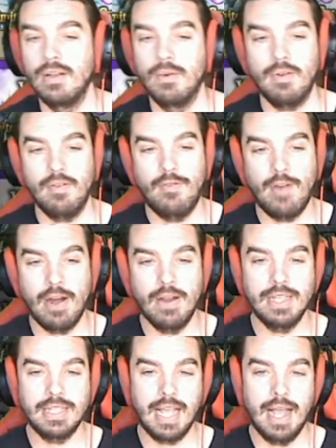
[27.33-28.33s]
We're gonna fire
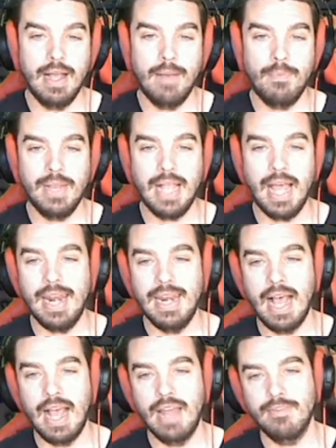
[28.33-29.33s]
this guy up. We got
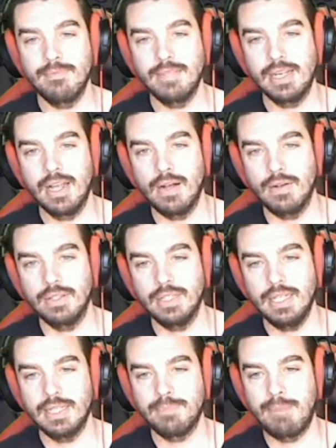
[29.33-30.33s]
nine of them to go.
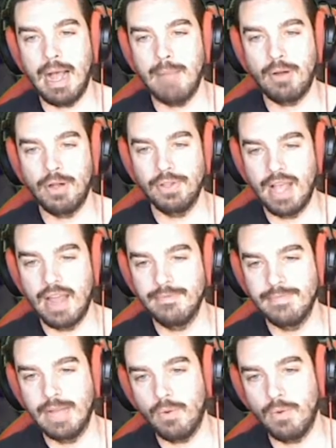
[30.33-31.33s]
Let's pop all nine of
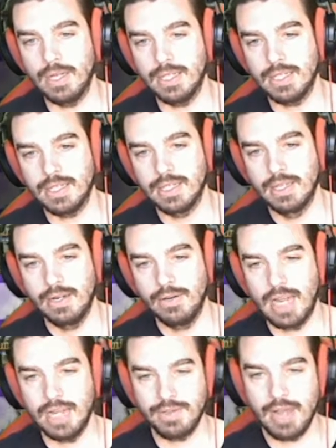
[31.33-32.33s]
them at once. You
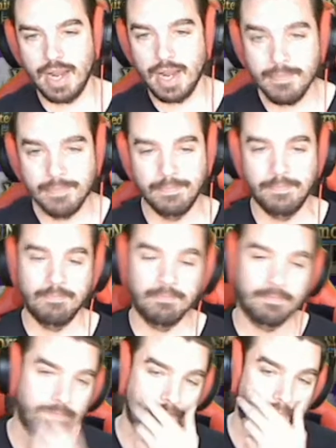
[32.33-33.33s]
guys ready?
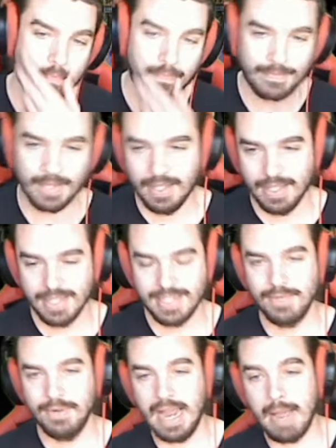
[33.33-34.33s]
Let's
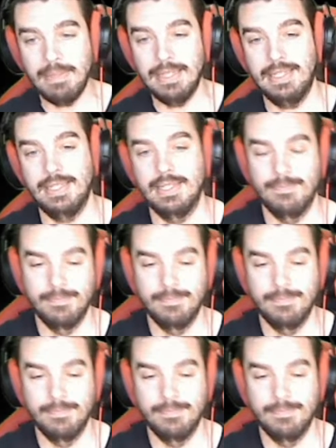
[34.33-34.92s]
see what happens.